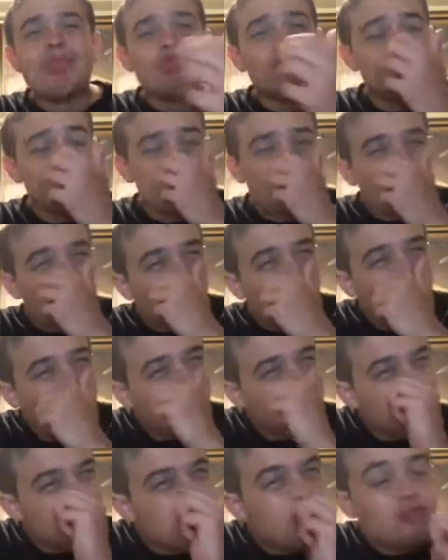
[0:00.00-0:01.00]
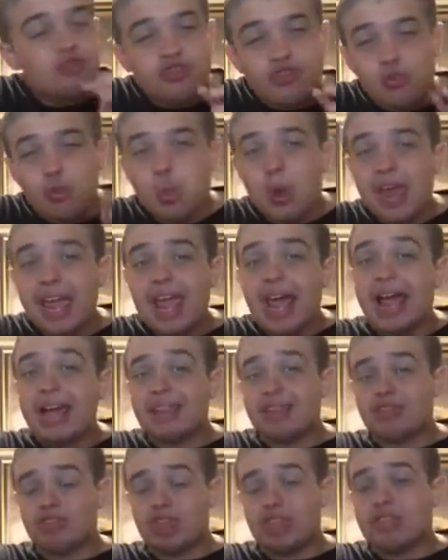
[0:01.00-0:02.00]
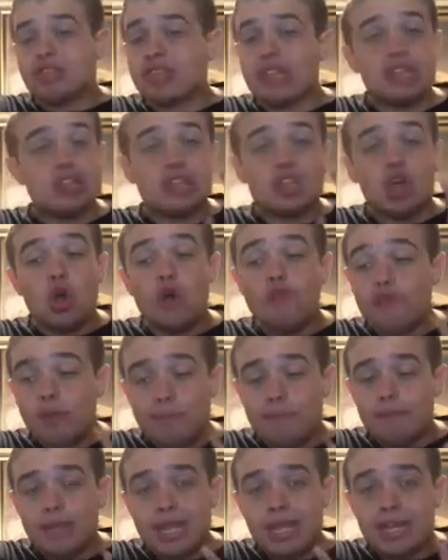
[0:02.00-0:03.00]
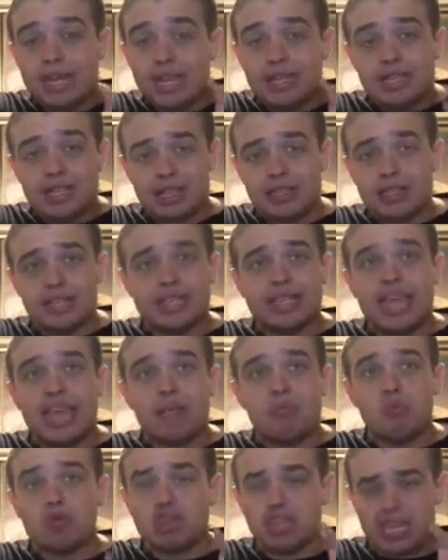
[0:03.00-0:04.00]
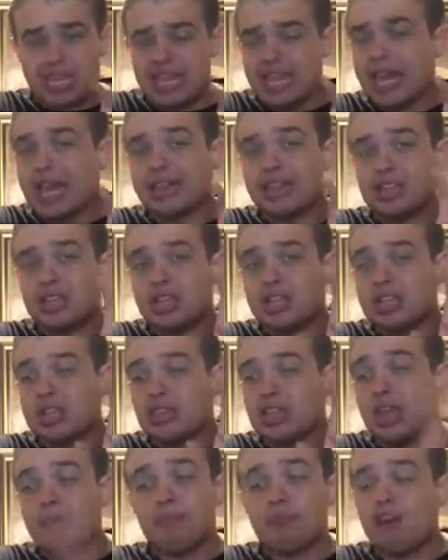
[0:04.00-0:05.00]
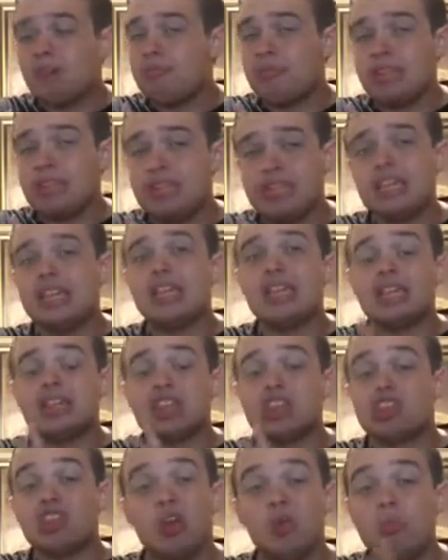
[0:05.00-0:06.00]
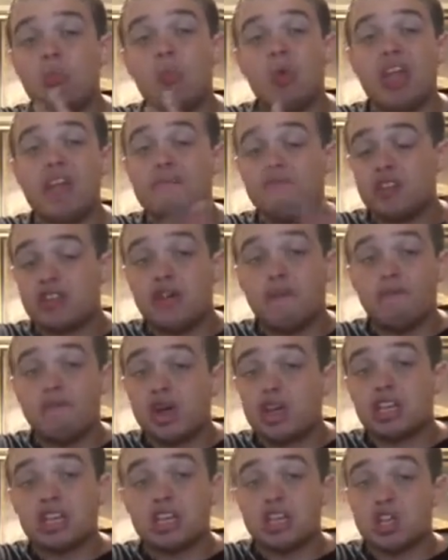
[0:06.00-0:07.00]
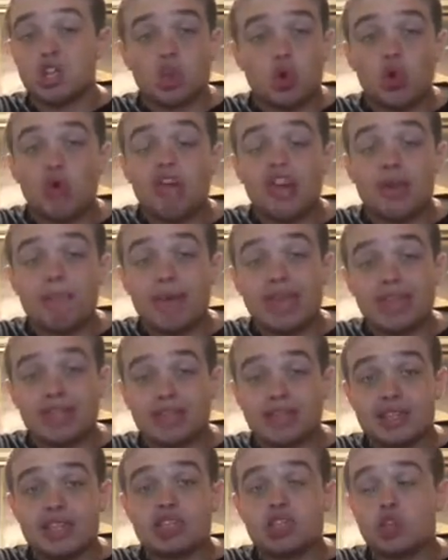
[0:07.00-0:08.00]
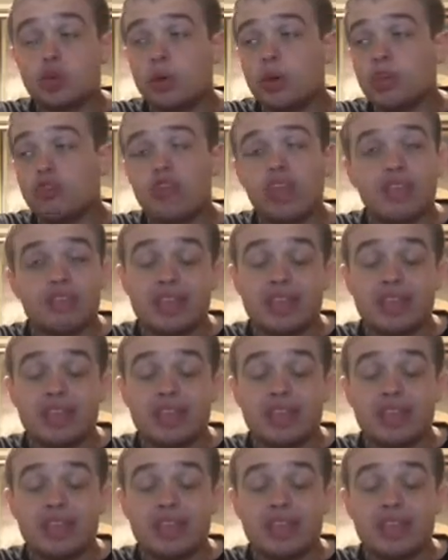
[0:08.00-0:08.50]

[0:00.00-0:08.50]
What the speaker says: The only way I think that Nova made it into this game was they probably needed some way for the fucking story to make sense to a degree,